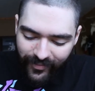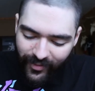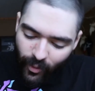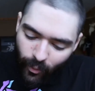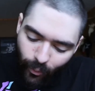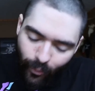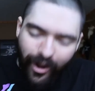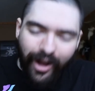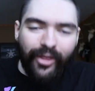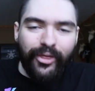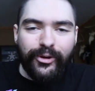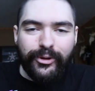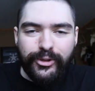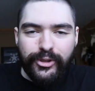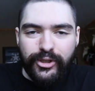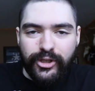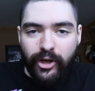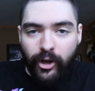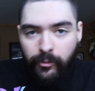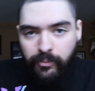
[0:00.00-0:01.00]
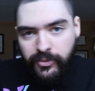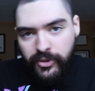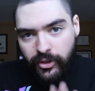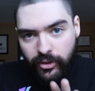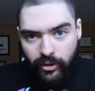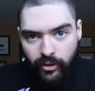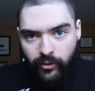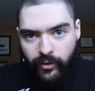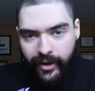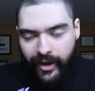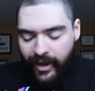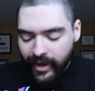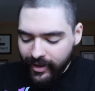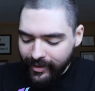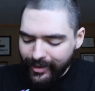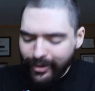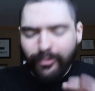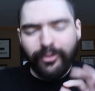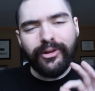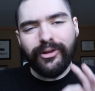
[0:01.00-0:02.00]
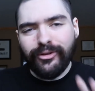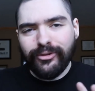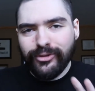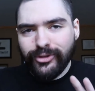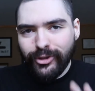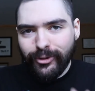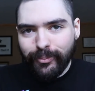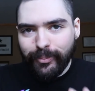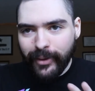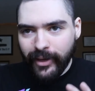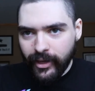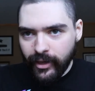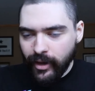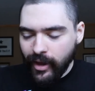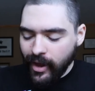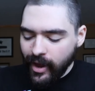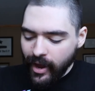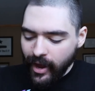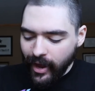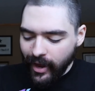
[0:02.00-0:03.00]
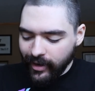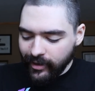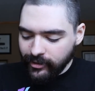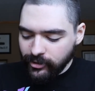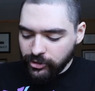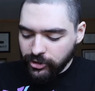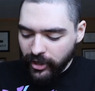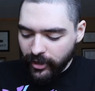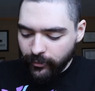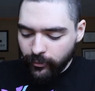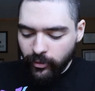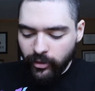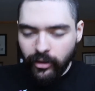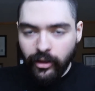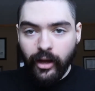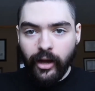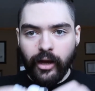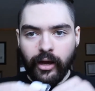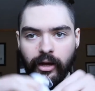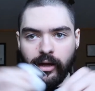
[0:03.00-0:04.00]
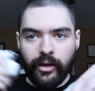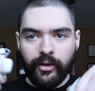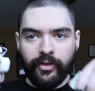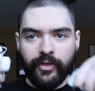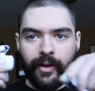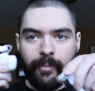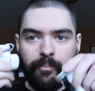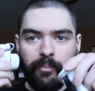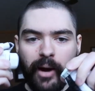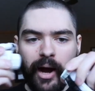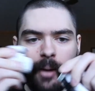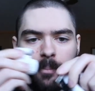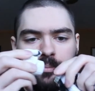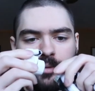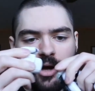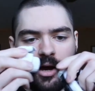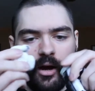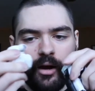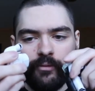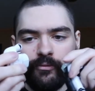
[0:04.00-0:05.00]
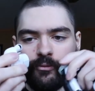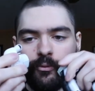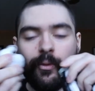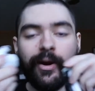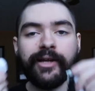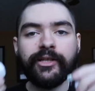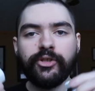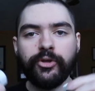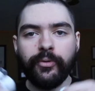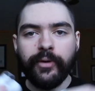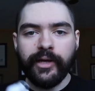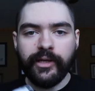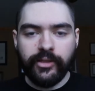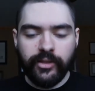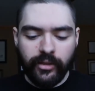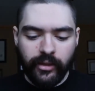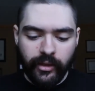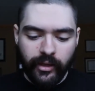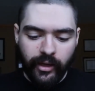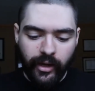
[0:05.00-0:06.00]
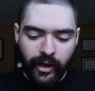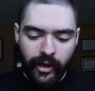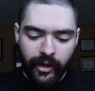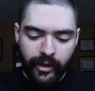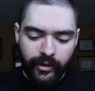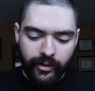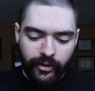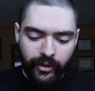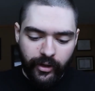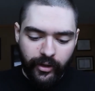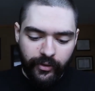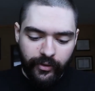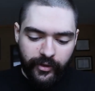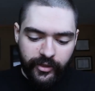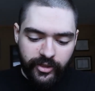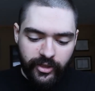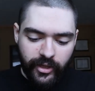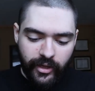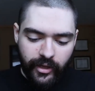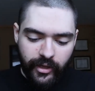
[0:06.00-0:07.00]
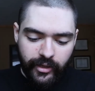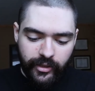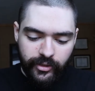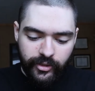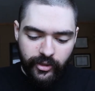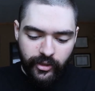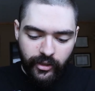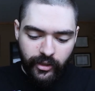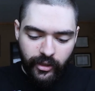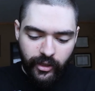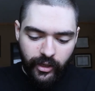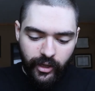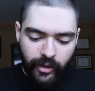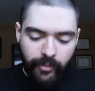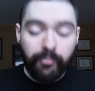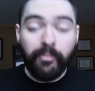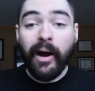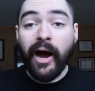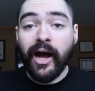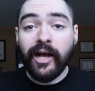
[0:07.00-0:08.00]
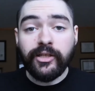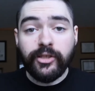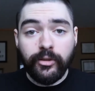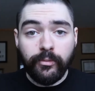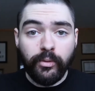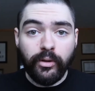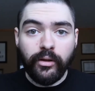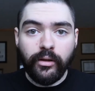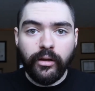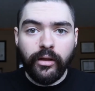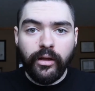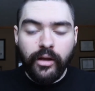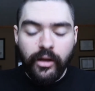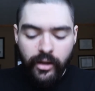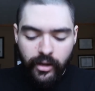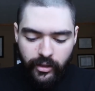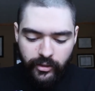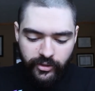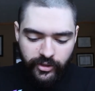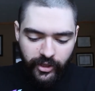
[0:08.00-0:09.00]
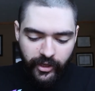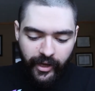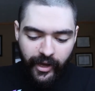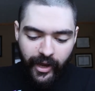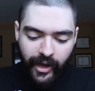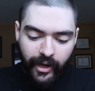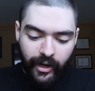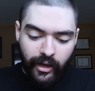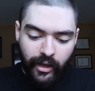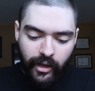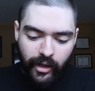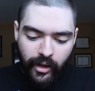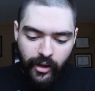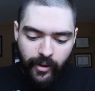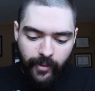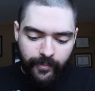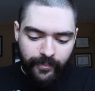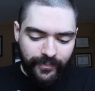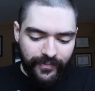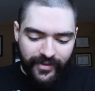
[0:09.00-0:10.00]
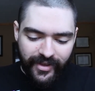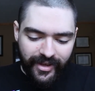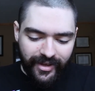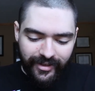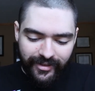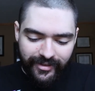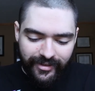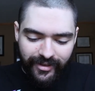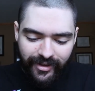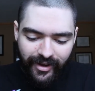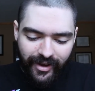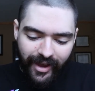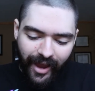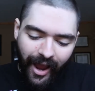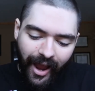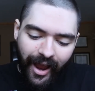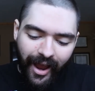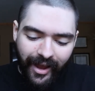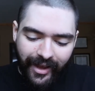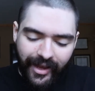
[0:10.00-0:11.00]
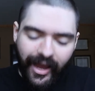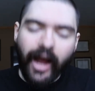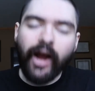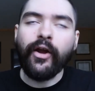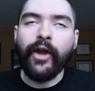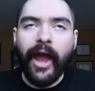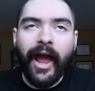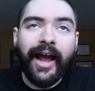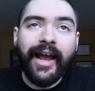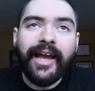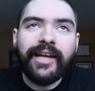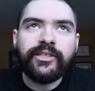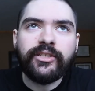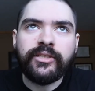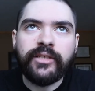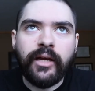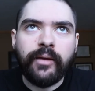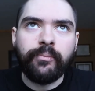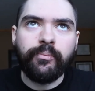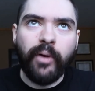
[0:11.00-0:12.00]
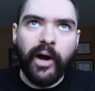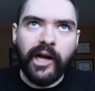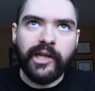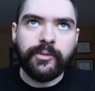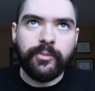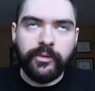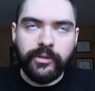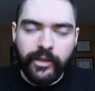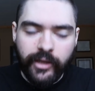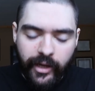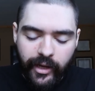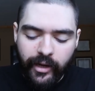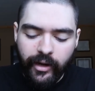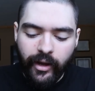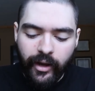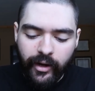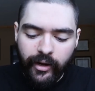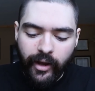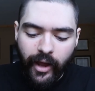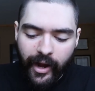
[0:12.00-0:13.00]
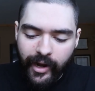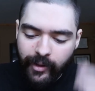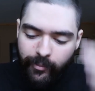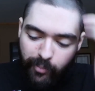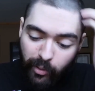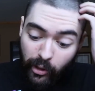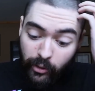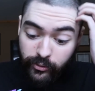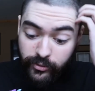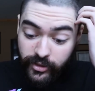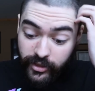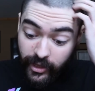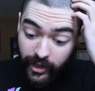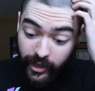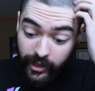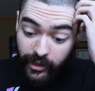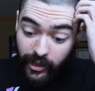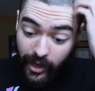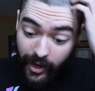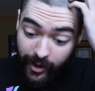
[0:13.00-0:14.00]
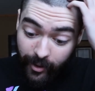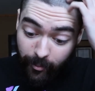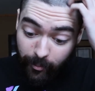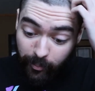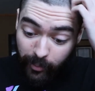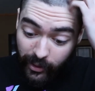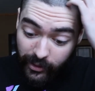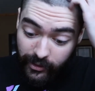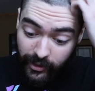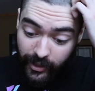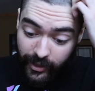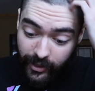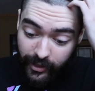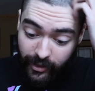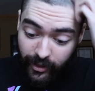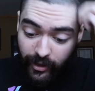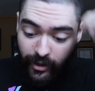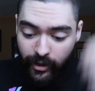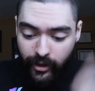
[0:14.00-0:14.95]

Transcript: while their sculpts are okay, they were a little too big, and in general, they popped off way too easily. And this thing is impossible to get. Okay, I guess it's not impossible to get in any pose that I like, but like,